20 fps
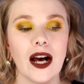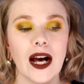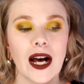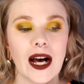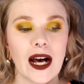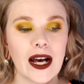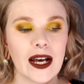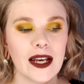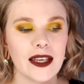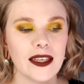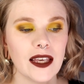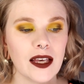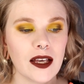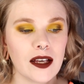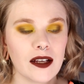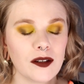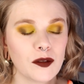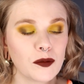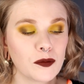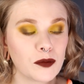I
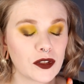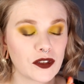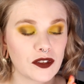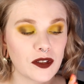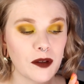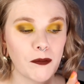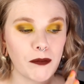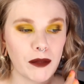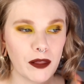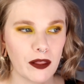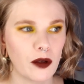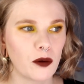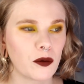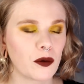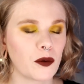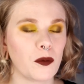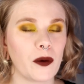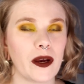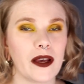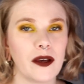was
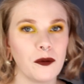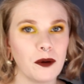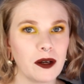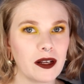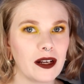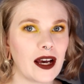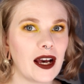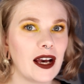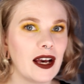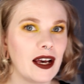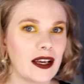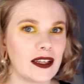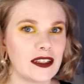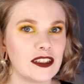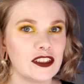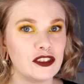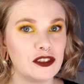blown away when I